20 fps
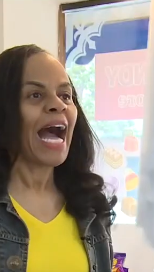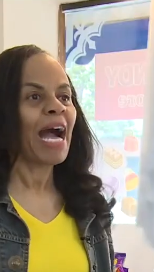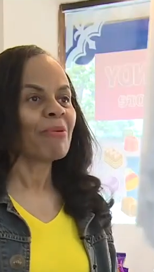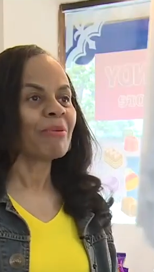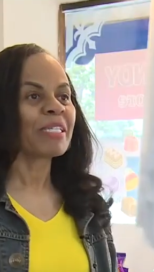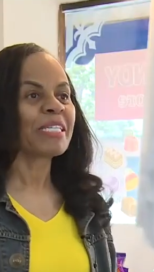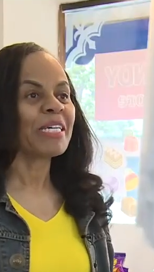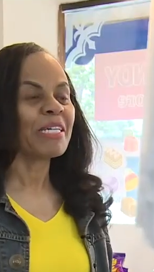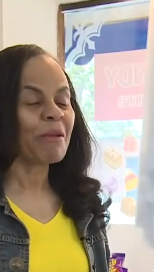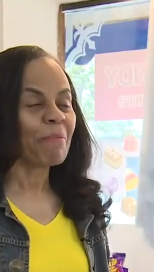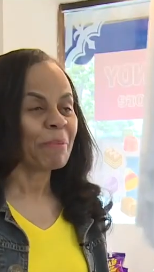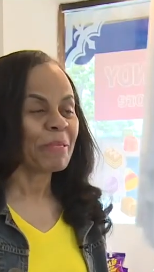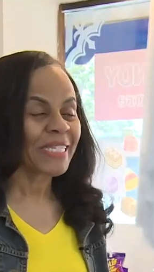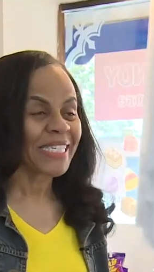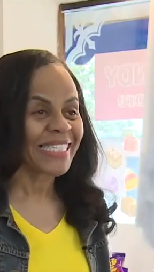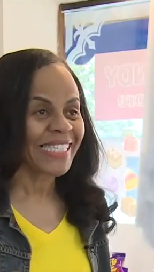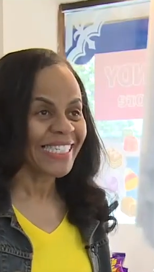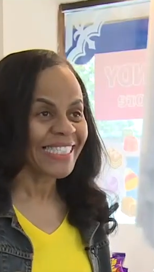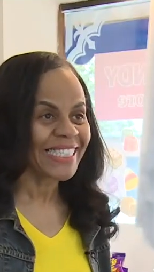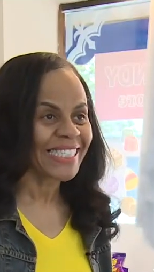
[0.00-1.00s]
I was in a
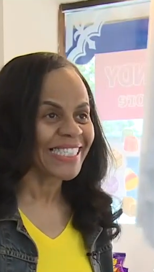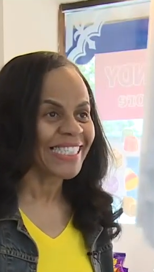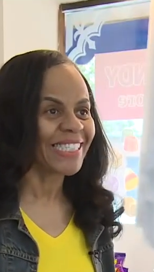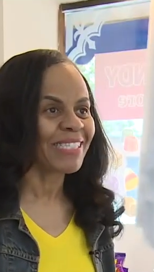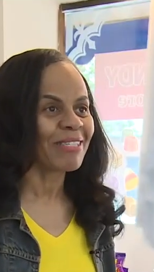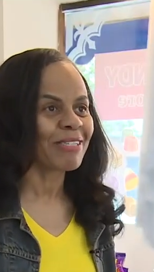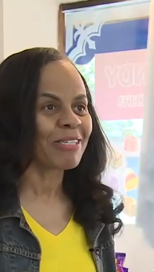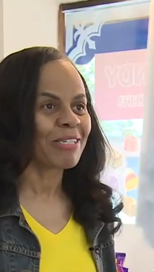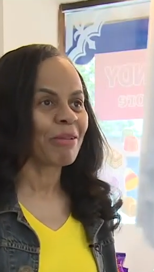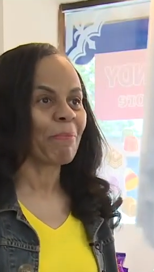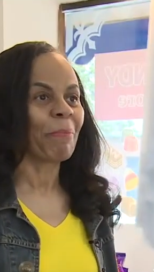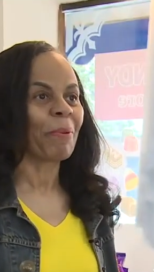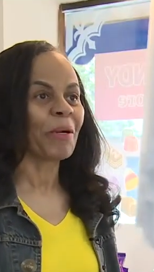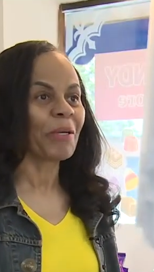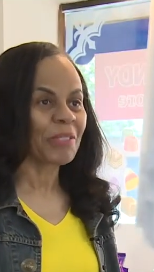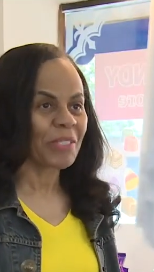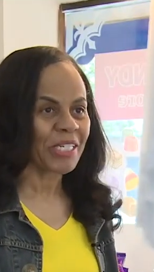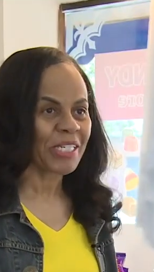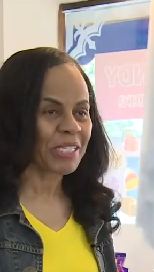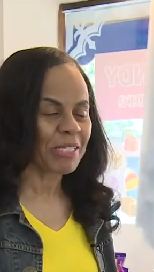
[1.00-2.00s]
position to
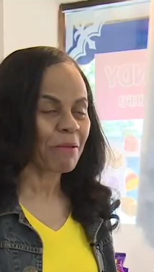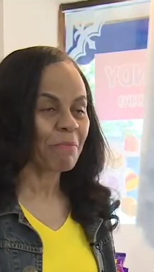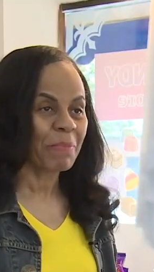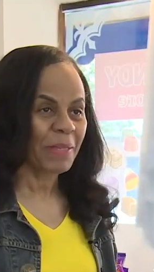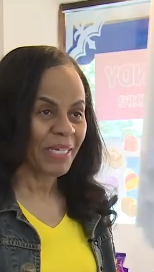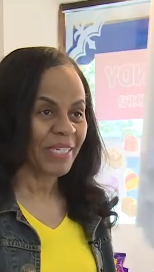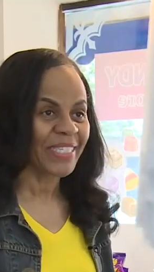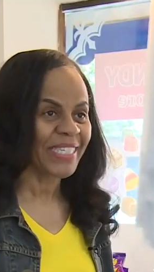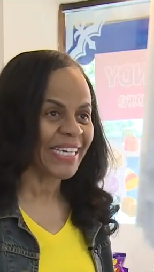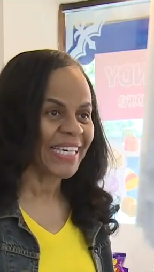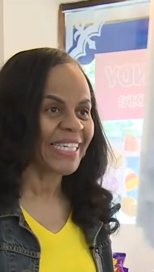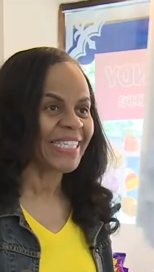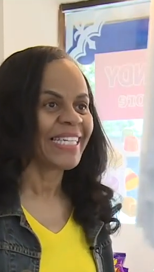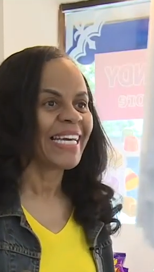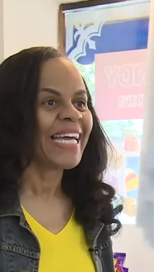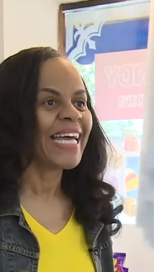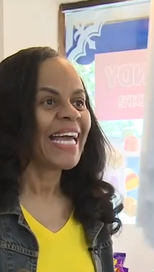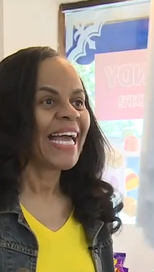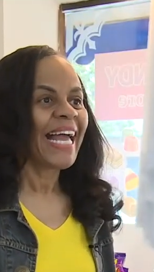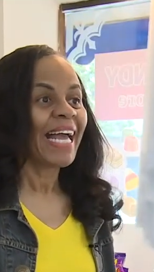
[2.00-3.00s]
purchase the building.
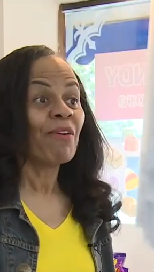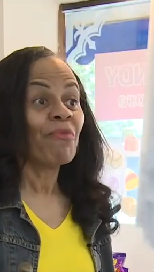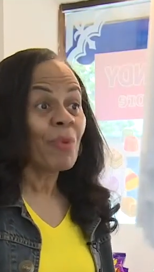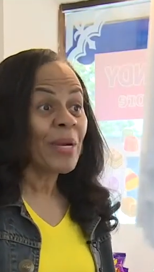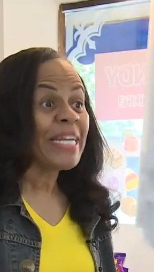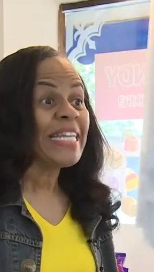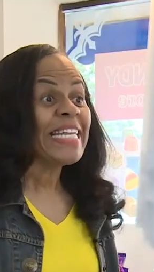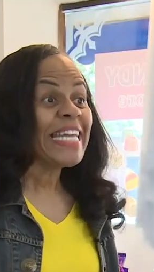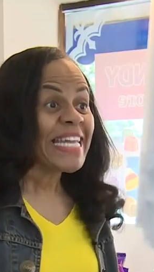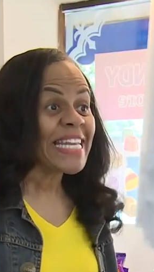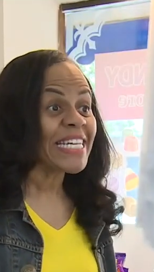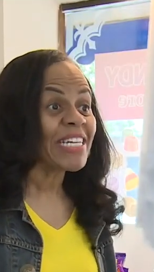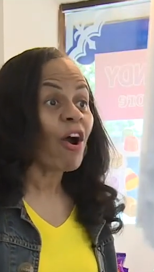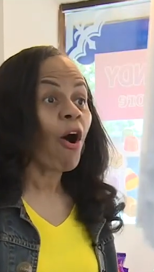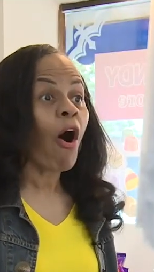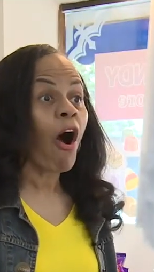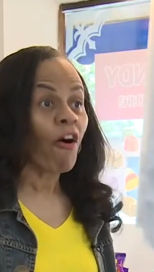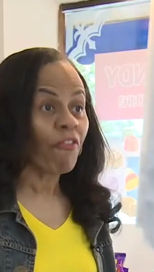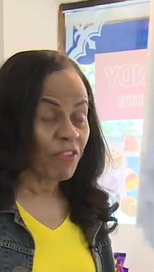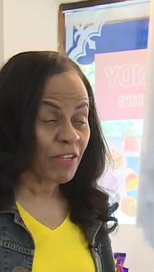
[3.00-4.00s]
We needed
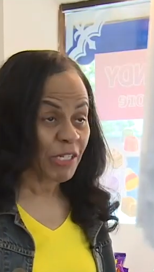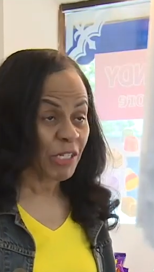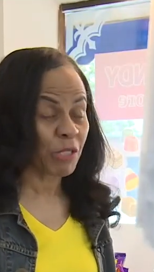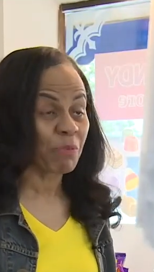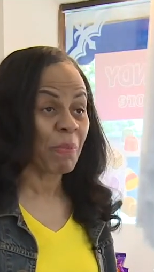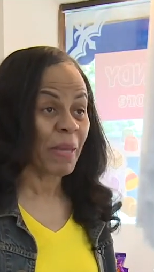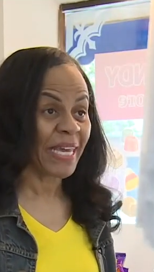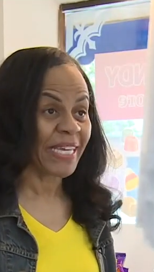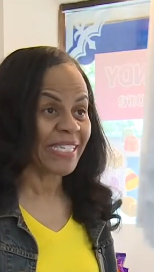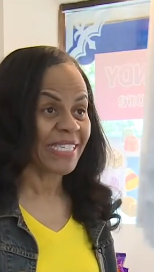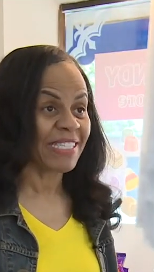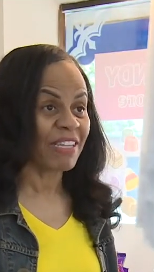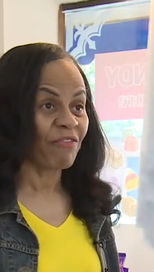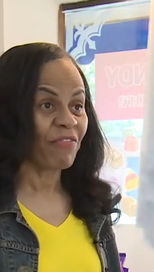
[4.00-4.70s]
office space,